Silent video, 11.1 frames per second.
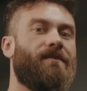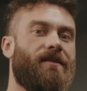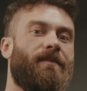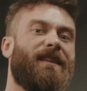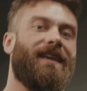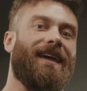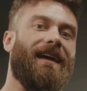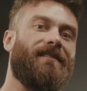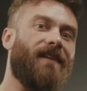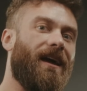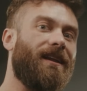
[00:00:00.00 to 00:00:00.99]
It's something like
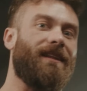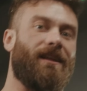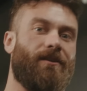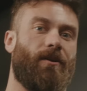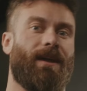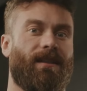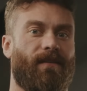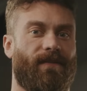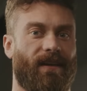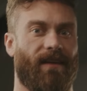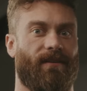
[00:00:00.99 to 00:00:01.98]
exciting that you don't get to
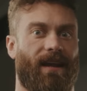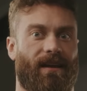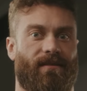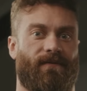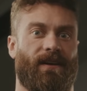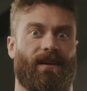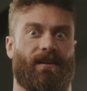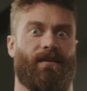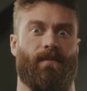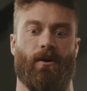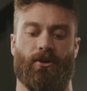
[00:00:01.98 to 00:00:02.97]
feel every day. It's feeling,
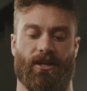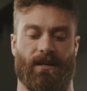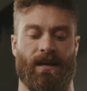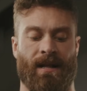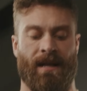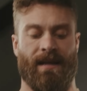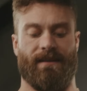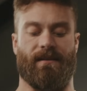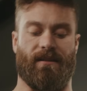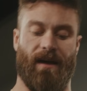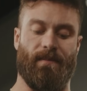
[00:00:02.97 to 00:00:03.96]
it's emotion, it's
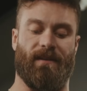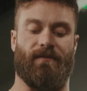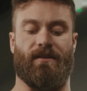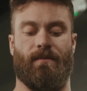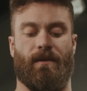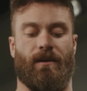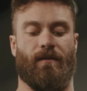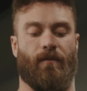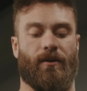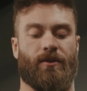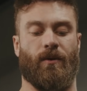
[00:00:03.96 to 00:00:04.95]
excitement for something you've
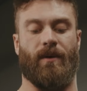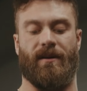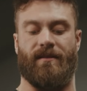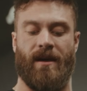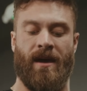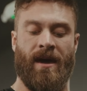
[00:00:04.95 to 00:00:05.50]
worked towards.